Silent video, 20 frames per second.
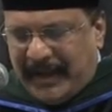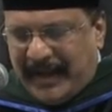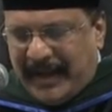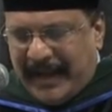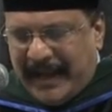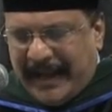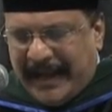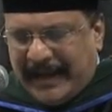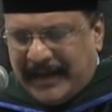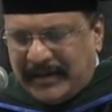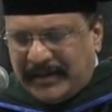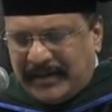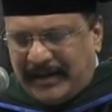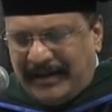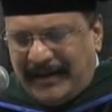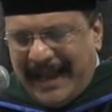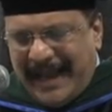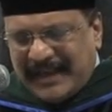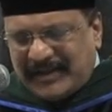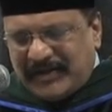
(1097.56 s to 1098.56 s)

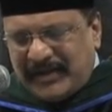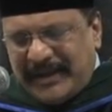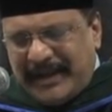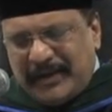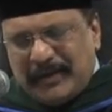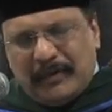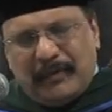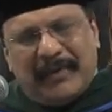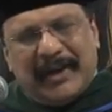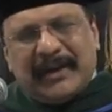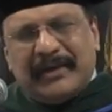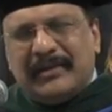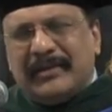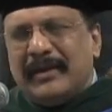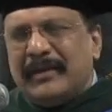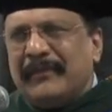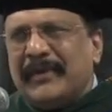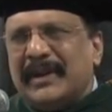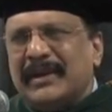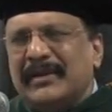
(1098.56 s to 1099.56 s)
And lastly,
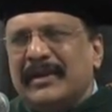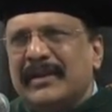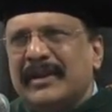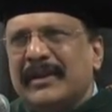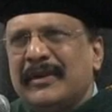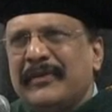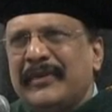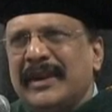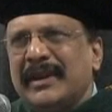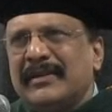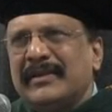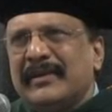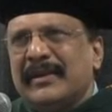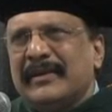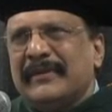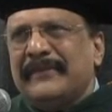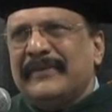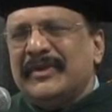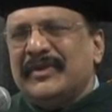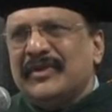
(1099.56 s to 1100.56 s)
one great
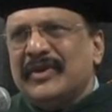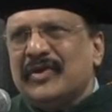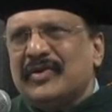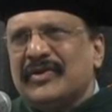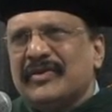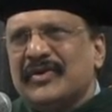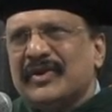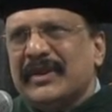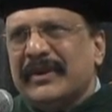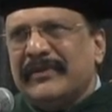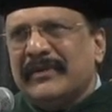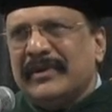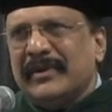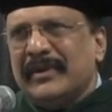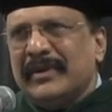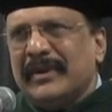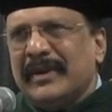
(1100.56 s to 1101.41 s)
physician several